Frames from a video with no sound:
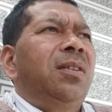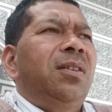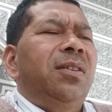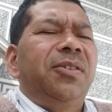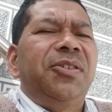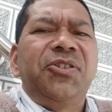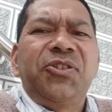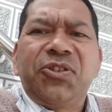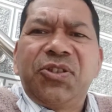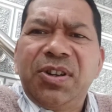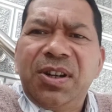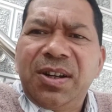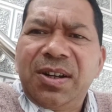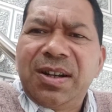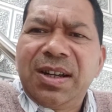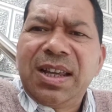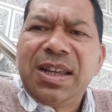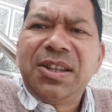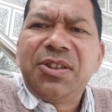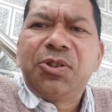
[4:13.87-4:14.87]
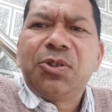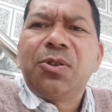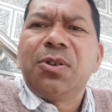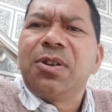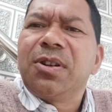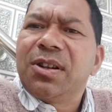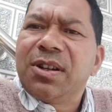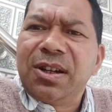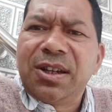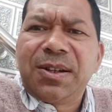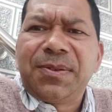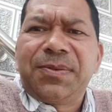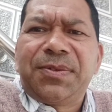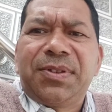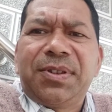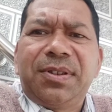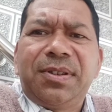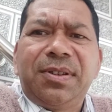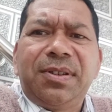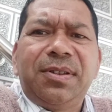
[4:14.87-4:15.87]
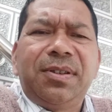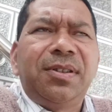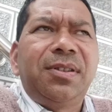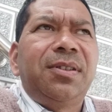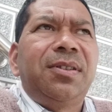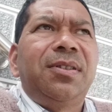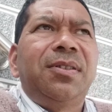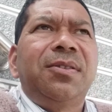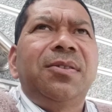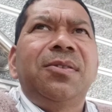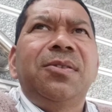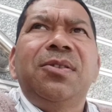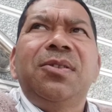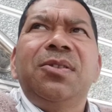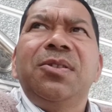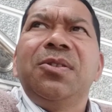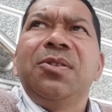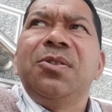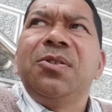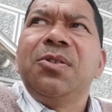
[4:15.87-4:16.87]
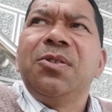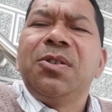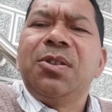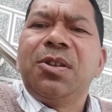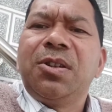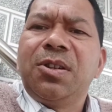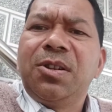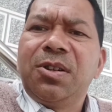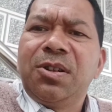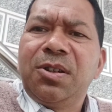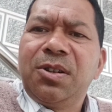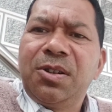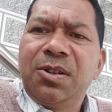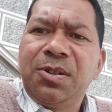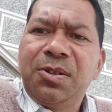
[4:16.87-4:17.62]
straight lines or curves uh,